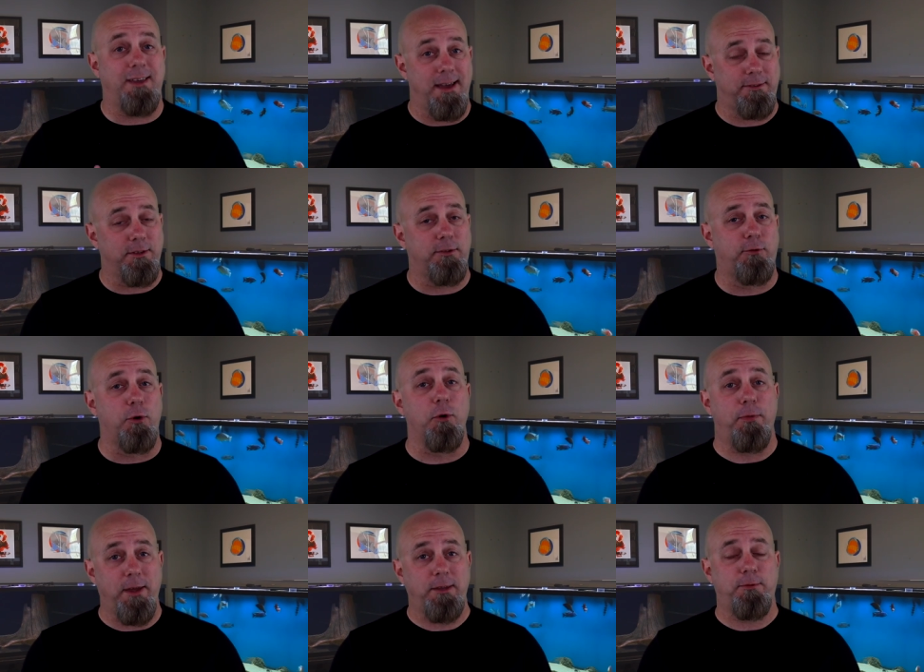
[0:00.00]
Yes, it's
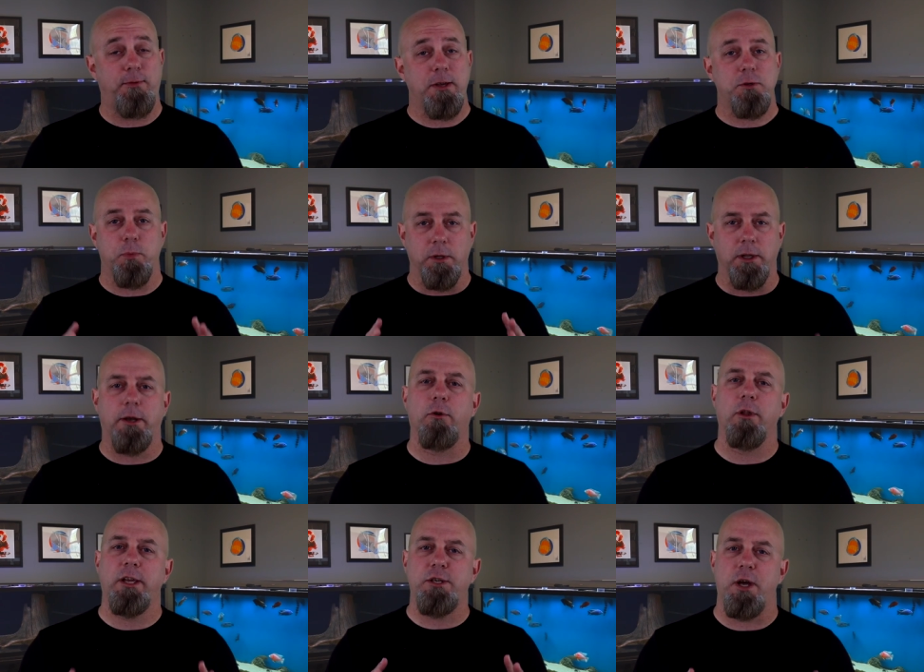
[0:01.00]
true, these fish will
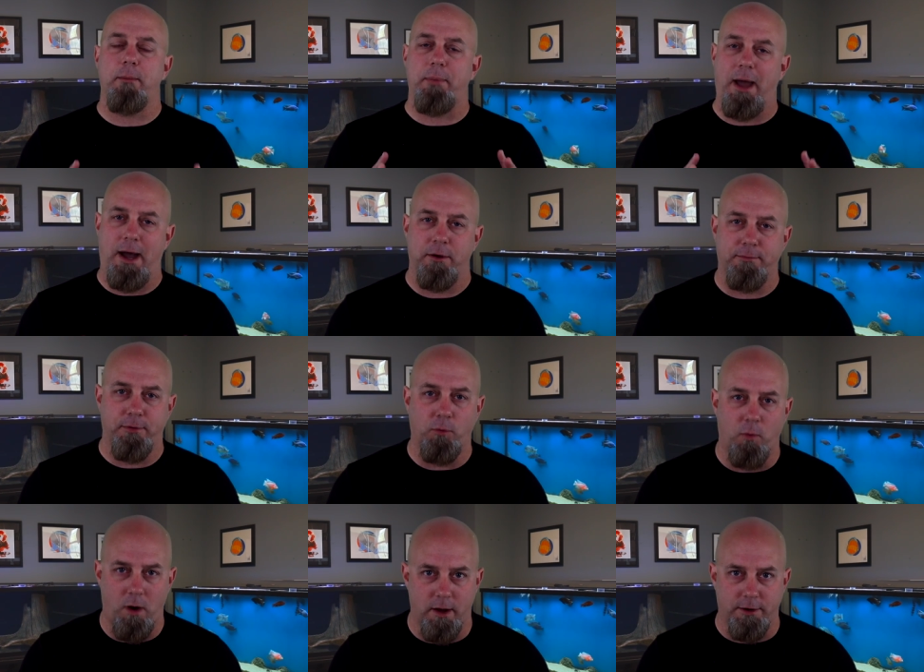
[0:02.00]
literally jump out of the
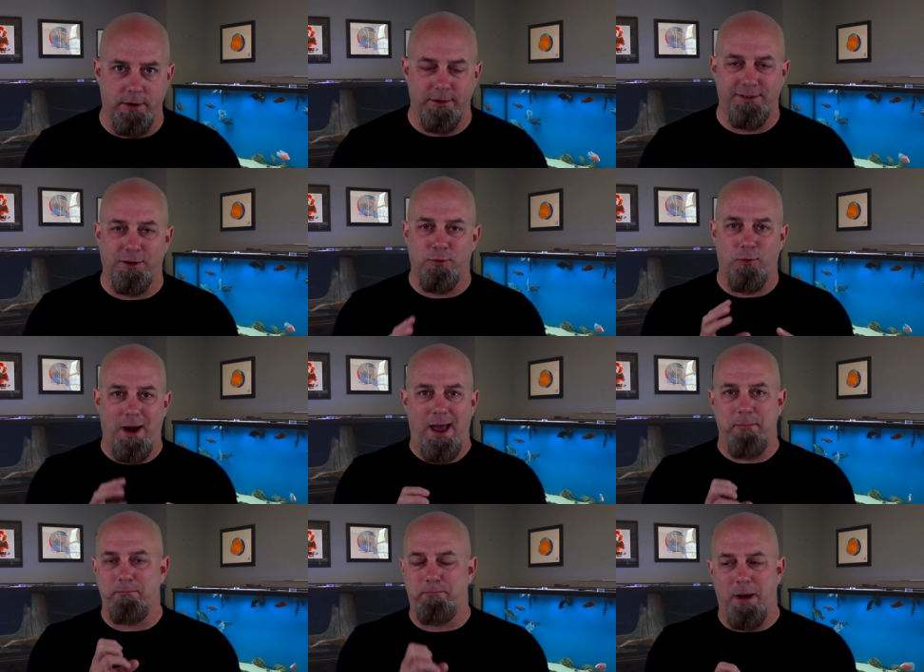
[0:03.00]
water to
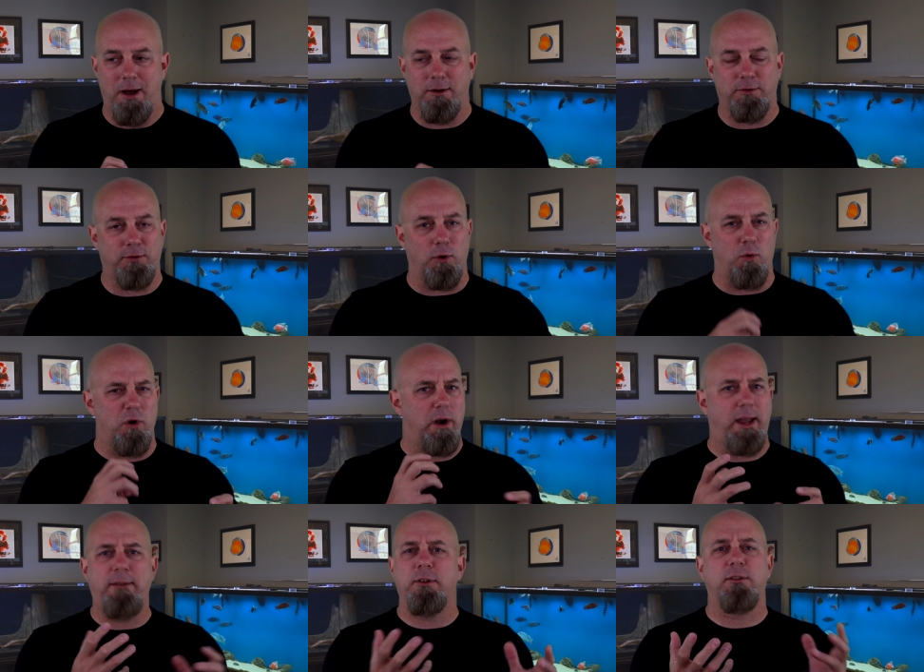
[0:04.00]
grab bugs
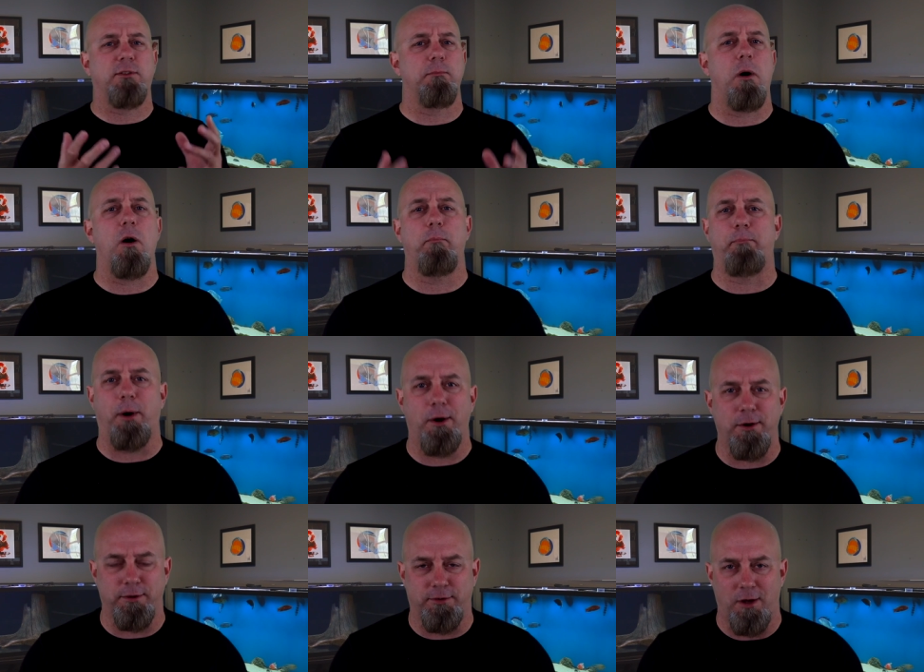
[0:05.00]
or even small
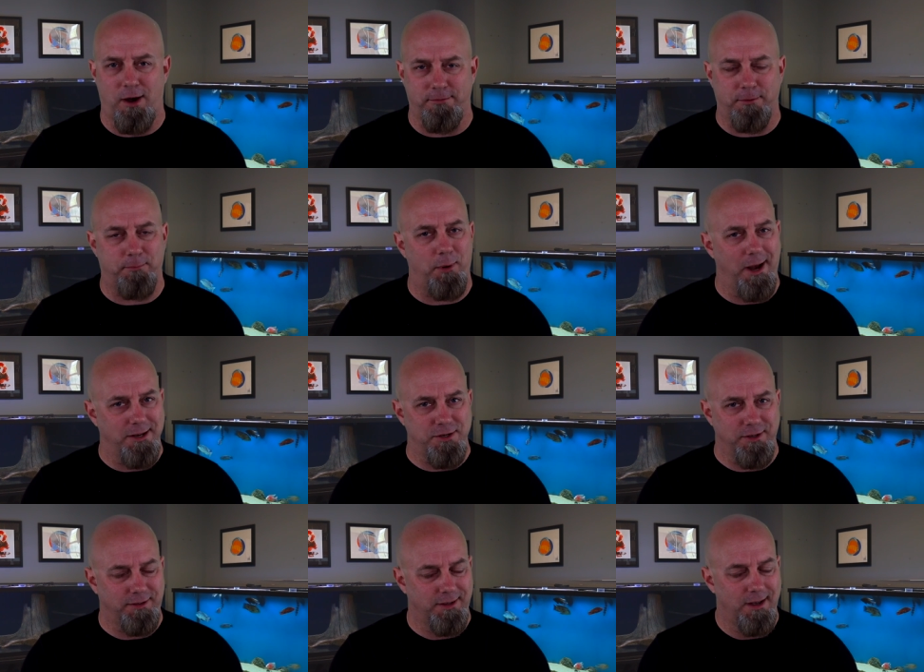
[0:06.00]
birds off of
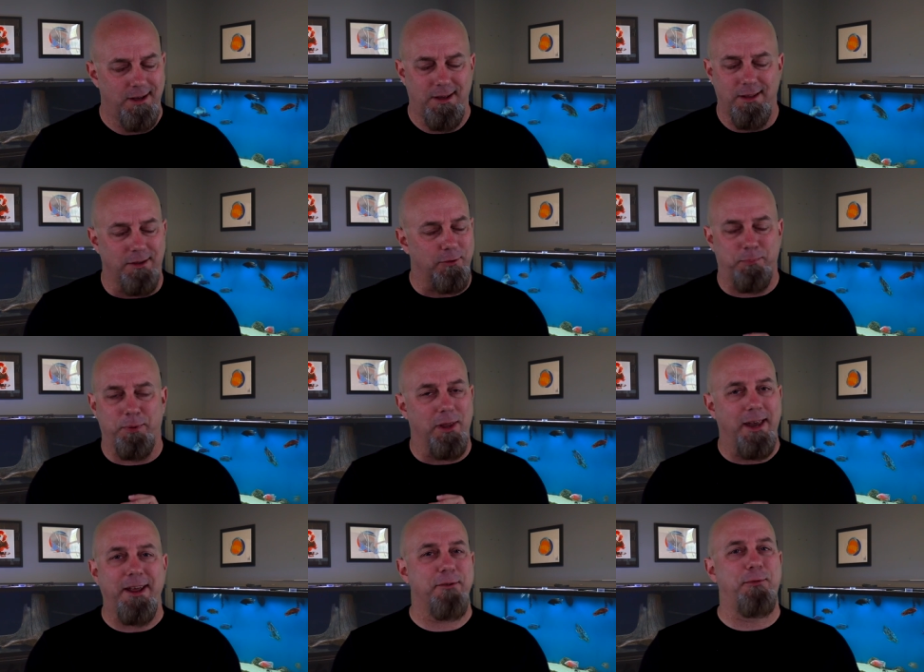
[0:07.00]
branches. There's
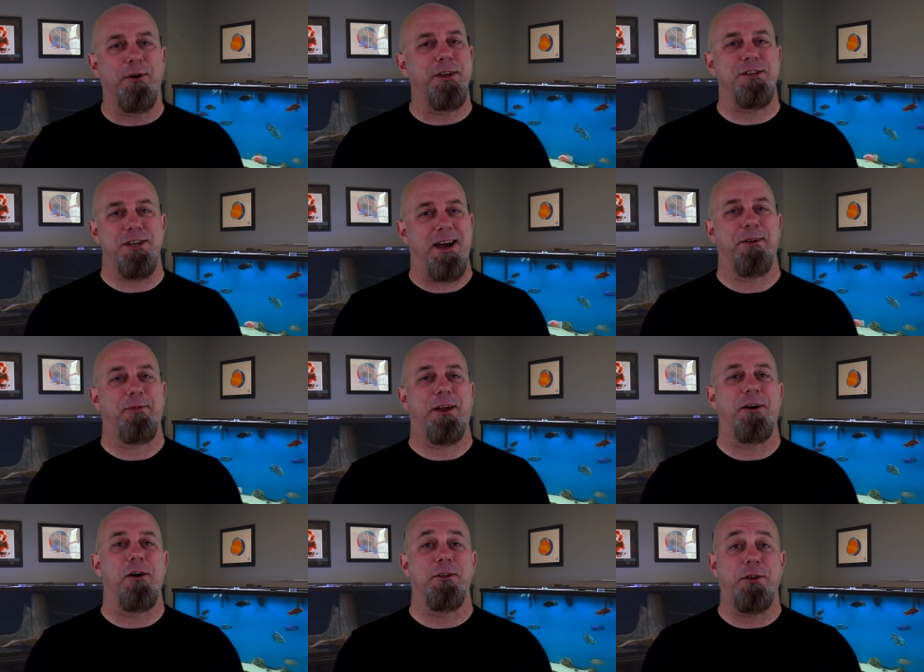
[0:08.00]
plenty of footage out
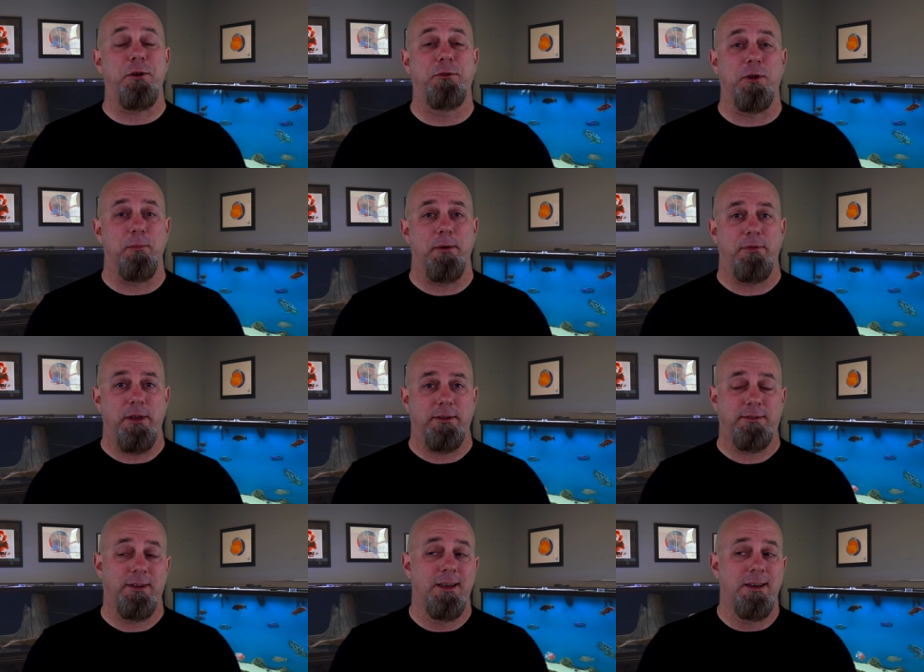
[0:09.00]
there on YouTube of
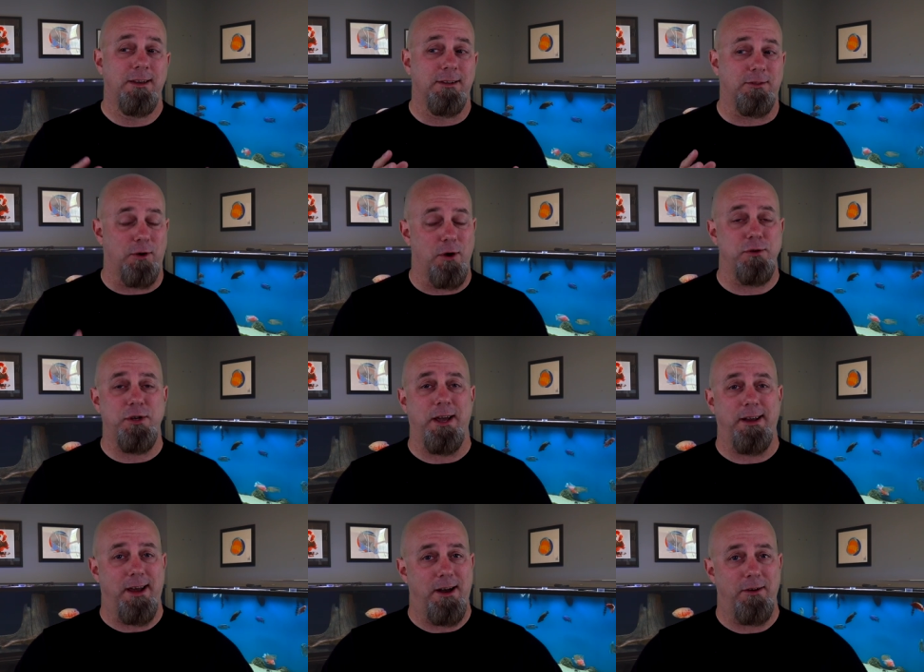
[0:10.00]
this, so go
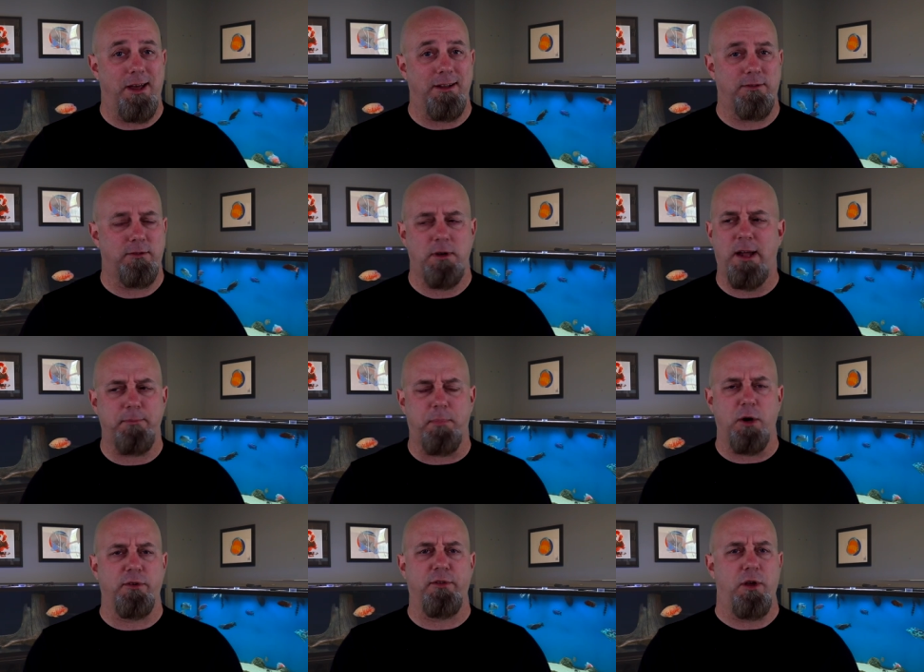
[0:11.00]
check it out. It's not
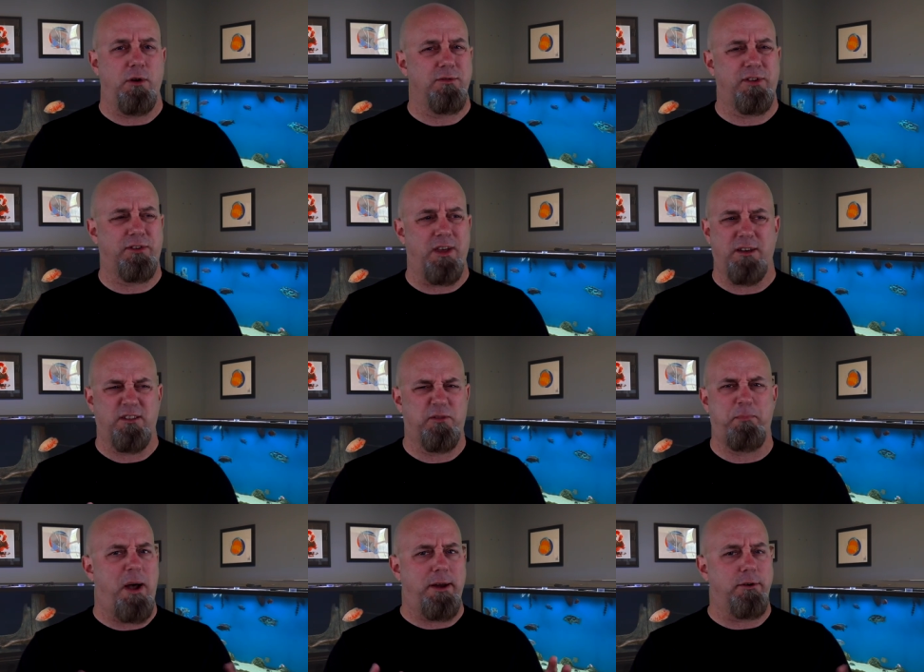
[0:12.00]
birds though, just like
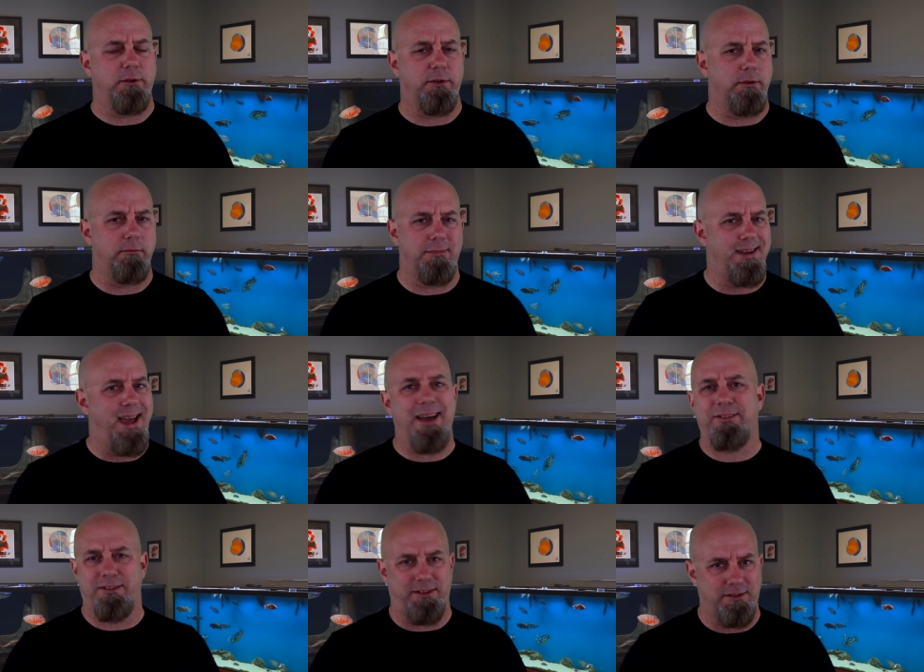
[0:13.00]
spiders and
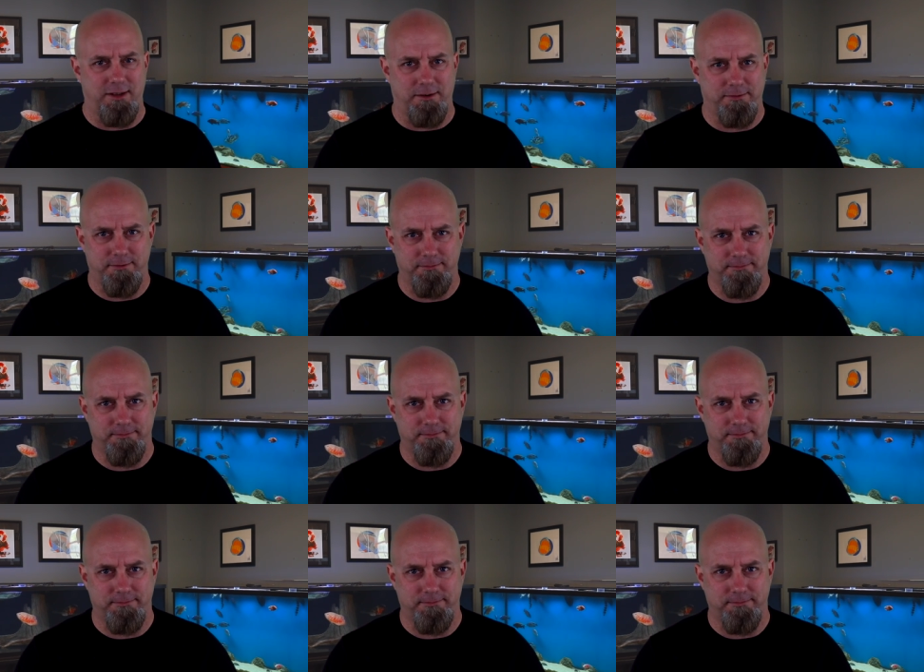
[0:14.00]
nasty stuff.